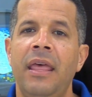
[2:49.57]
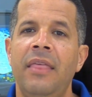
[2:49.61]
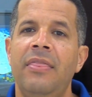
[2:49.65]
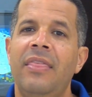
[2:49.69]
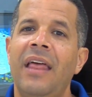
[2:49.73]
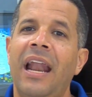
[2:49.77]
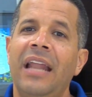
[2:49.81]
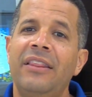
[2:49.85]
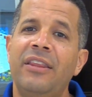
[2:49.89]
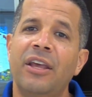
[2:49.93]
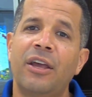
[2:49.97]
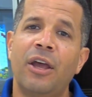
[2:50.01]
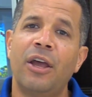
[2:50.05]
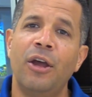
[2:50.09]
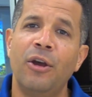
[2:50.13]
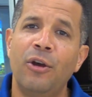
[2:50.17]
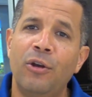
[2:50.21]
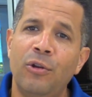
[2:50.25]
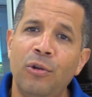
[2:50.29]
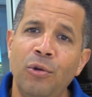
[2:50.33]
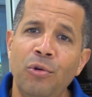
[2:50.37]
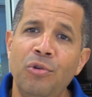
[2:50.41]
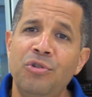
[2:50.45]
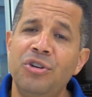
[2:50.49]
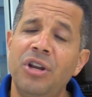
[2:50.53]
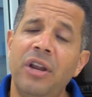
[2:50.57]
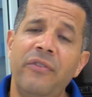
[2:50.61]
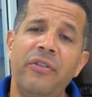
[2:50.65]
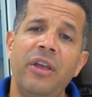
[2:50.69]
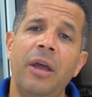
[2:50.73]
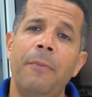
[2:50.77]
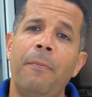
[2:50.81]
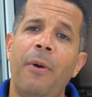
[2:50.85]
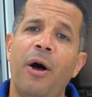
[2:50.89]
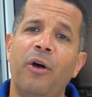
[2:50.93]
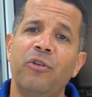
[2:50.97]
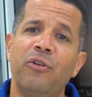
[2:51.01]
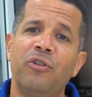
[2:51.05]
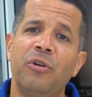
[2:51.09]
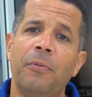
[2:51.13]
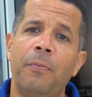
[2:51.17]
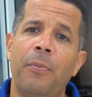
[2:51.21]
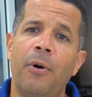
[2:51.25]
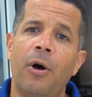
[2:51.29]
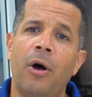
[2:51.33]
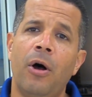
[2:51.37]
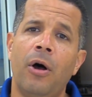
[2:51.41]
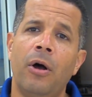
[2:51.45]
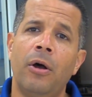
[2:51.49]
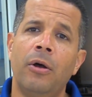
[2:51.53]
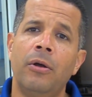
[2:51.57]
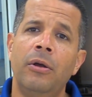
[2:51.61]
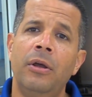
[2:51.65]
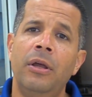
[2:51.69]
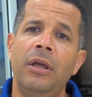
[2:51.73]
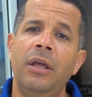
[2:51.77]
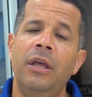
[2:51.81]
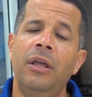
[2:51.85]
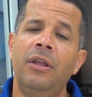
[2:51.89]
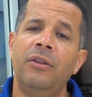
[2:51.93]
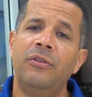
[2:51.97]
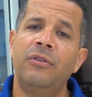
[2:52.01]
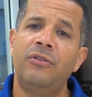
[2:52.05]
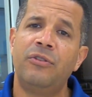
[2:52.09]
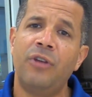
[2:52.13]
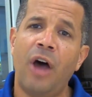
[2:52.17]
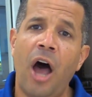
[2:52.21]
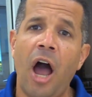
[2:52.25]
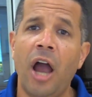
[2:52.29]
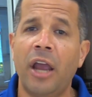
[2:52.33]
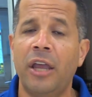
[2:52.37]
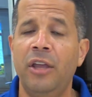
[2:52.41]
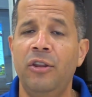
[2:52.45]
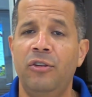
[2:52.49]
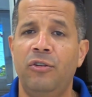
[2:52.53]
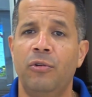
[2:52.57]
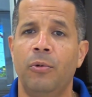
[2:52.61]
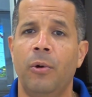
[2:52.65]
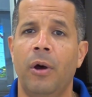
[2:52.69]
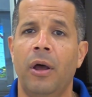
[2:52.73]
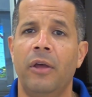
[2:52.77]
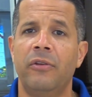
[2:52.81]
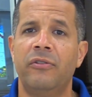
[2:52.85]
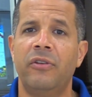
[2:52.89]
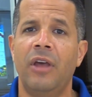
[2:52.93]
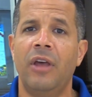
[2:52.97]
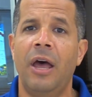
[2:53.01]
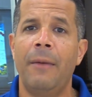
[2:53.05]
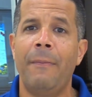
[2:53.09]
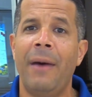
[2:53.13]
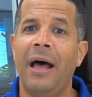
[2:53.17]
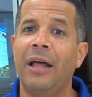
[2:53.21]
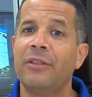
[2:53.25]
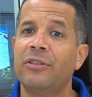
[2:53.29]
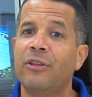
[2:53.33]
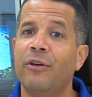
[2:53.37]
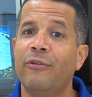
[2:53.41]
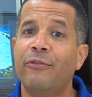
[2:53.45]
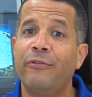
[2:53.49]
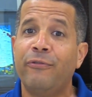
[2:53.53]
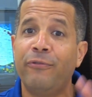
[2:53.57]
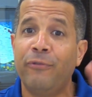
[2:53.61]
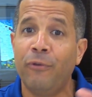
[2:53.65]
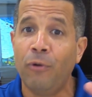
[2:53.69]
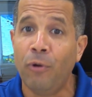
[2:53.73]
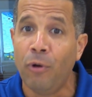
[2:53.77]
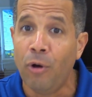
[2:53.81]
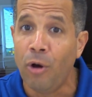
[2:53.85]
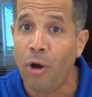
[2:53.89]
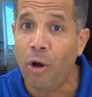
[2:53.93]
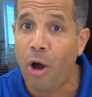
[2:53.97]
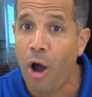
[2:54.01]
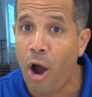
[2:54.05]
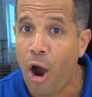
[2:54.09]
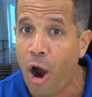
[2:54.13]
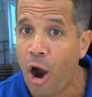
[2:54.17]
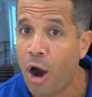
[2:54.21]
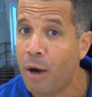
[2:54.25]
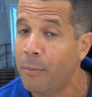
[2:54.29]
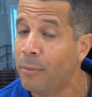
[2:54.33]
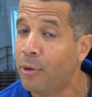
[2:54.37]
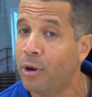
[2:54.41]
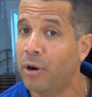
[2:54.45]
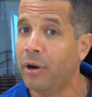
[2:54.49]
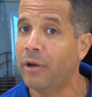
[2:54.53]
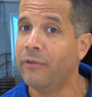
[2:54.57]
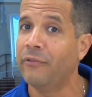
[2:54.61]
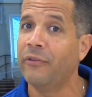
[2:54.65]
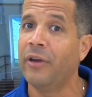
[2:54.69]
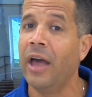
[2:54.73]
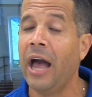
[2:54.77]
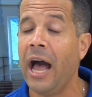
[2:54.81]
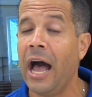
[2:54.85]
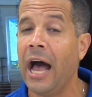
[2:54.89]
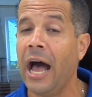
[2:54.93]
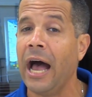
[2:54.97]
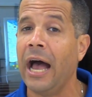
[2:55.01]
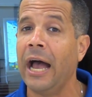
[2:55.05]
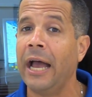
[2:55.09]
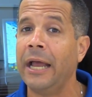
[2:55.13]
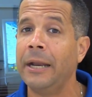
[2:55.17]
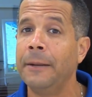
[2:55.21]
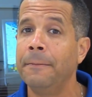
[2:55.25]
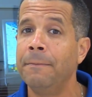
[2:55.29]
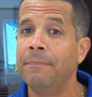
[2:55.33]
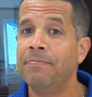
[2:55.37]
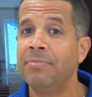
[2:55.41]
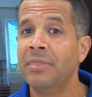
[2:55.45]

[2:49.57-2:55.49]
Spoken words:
that at the conclusion of the Apostle Paul talking to us about the full armor of God,